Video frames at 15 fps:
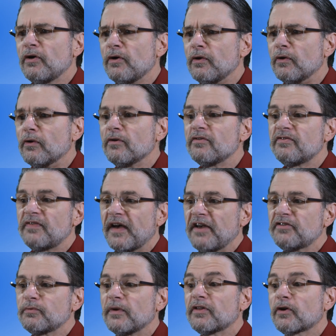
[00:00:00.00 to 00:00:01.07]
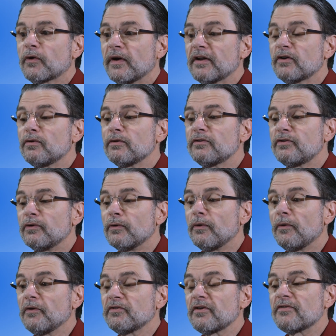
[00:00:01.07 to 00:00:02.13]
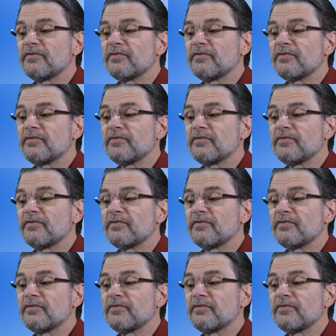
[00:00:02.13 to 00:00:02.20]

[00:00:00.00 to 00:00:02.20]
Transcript: who, faced with critical tools,